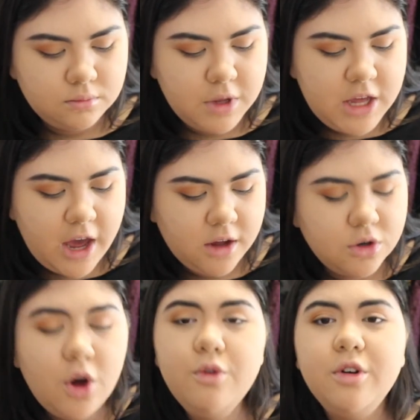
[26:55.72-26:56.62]
yeah,
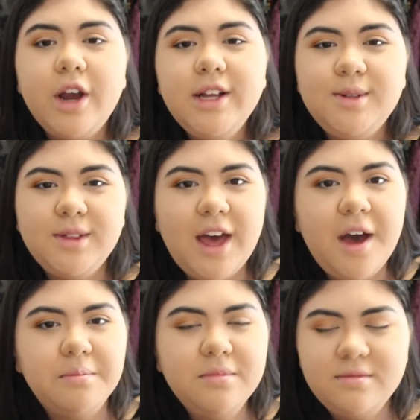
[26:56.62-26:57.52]
no regrets to
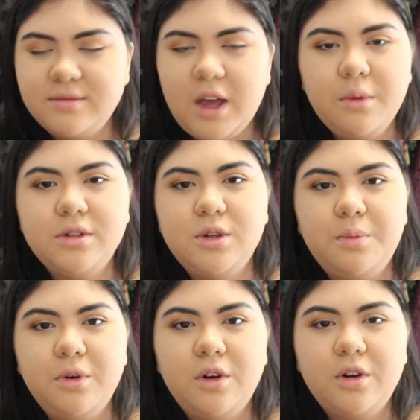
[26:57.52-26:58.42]
them. They were
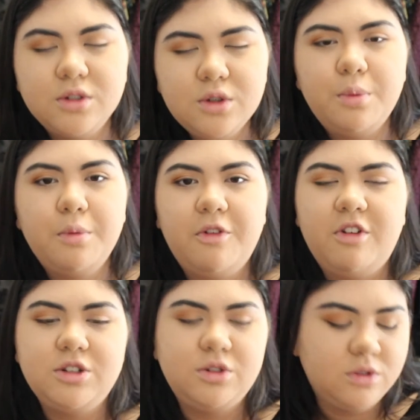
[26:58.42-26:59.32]
super
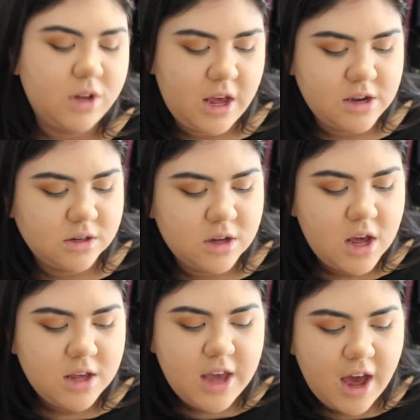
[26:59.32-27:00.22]
professional, and
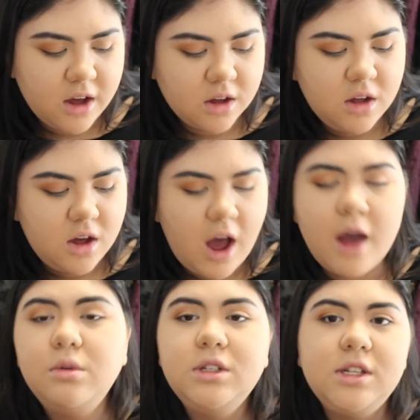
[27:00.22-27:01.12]
yeah,
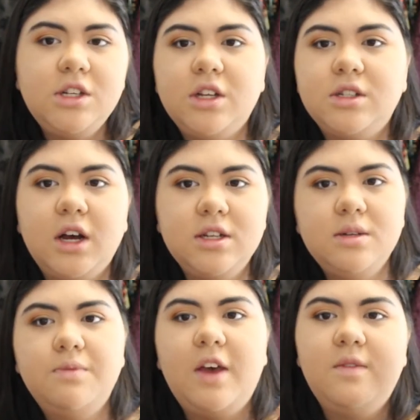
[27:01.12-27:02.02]
I would suggest
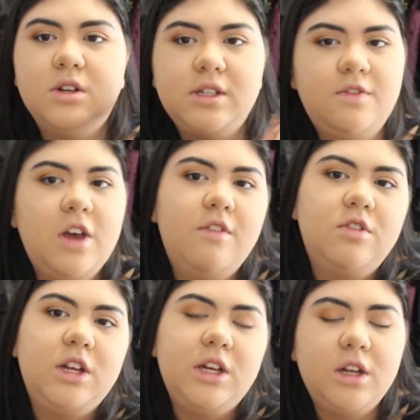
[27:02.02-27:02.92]
Custom Favors if you
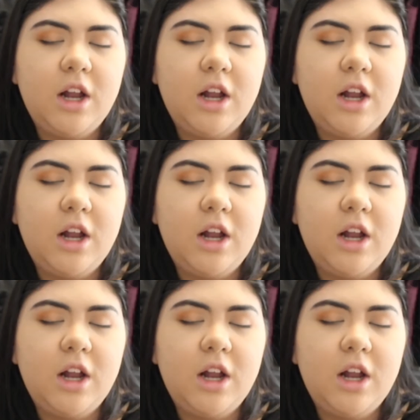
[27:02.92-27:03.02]
ever need